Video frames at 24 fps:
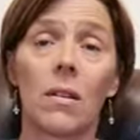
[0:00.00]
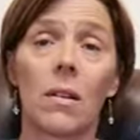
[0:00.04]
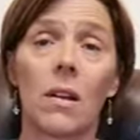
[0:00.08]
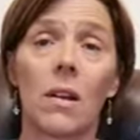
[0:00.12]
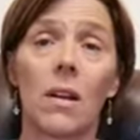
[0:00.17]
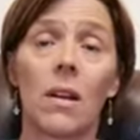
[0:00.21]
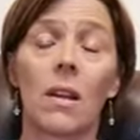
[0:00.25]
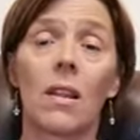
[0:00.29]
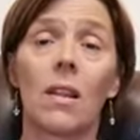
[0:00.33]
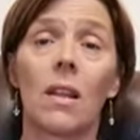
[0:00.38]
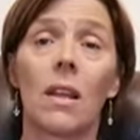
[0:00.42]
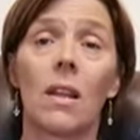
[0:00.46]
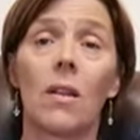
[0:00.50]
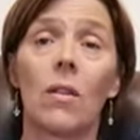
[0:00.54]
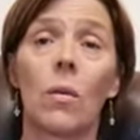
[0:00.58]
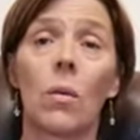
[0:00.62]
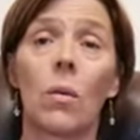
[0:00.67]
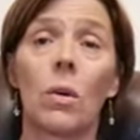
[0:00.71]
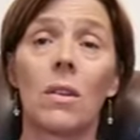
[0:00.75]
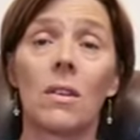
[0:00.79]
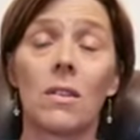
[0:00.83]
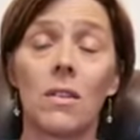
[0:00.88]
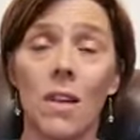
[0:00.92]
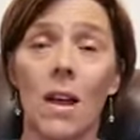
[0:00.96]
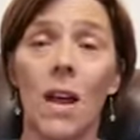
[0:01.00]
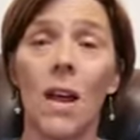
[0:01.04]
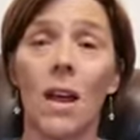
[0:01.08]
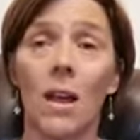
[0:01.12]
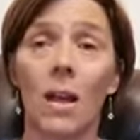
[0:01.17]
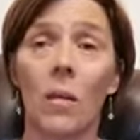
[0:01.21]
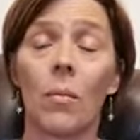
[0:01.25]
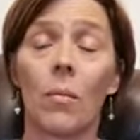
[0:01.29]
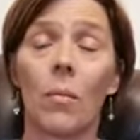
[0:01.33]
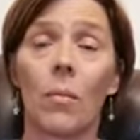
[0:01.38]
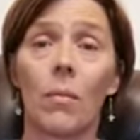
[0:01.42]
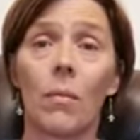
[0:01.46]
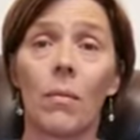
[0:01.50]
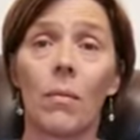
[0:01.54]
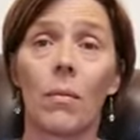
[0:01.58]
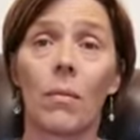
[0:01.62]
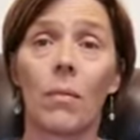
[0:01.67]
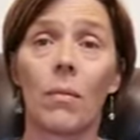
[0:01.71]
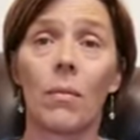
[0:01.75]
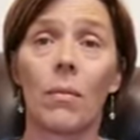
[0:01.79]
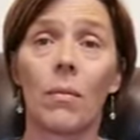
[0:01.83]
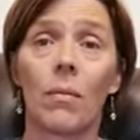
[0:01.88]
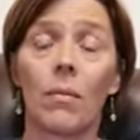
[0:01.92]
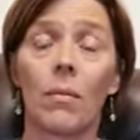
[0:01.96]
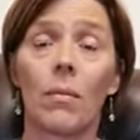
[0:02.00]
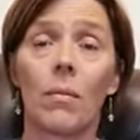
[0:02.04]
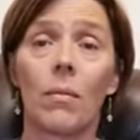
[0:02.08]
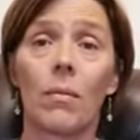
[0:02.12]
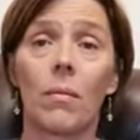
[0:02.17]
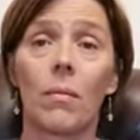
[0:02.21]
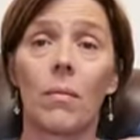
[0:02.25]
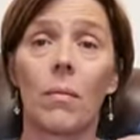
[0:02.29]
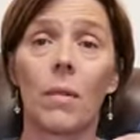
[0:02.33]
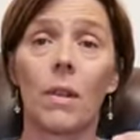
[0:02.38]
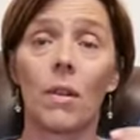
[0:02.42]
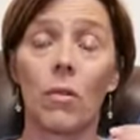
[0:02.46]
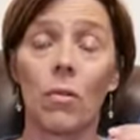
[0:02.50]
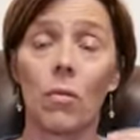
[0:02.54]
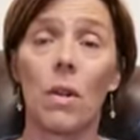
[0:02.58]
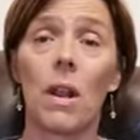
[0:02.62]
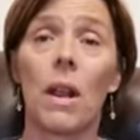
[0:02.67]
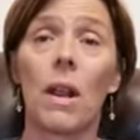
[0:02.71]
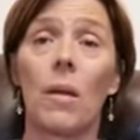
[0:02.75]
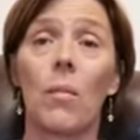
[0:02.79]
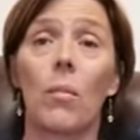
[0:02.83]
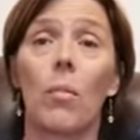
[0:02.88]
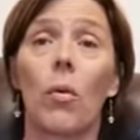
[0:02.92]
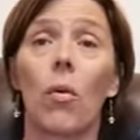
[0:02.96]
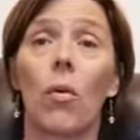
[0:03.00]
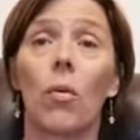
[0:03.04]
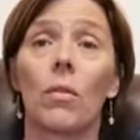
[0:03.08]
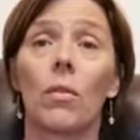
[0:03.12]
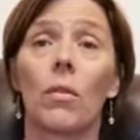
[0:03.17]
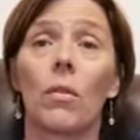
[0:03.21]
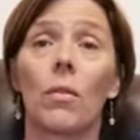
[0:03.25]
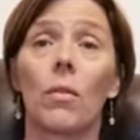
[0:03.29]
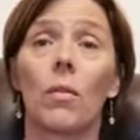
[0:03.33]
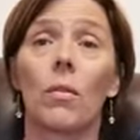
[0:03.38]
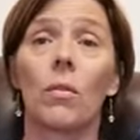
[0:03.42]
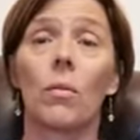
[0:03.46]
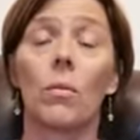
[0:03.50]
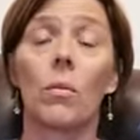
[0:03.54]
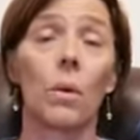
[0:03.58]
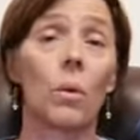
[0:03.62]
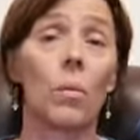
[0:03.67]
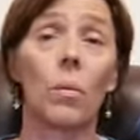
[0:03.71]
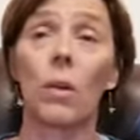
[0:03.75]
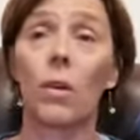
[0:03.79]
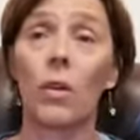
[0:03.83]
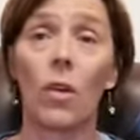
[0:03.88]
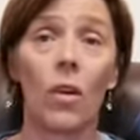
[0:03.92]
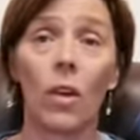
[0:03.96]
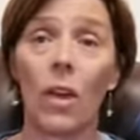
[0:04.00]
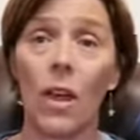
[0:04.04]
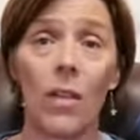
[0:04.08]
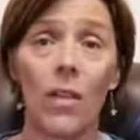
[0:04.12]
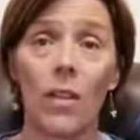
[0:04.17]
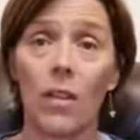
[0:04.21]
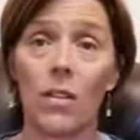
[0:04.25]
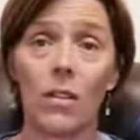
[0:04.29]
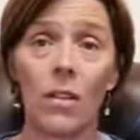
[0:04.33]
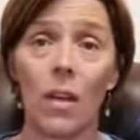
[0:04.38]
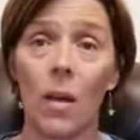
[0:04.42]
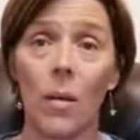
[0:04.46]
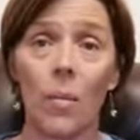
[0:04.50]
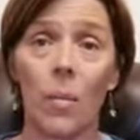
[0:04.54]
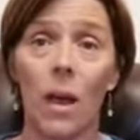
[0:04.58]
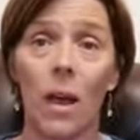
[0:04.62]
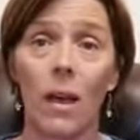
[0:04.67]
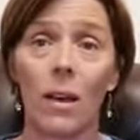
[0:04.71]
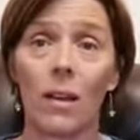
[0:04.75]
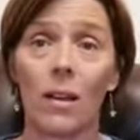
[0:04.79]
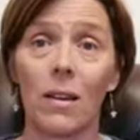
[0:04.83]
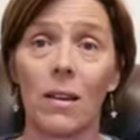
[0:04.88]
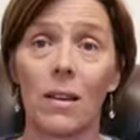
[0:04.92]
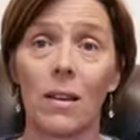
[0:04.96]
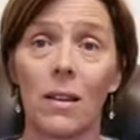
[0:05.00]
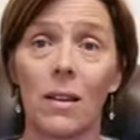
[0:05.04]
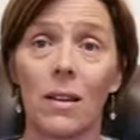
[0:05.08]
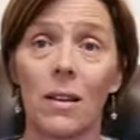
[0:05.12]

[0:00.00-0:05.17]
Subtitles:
And I think the word time is really important. We will not get this time back.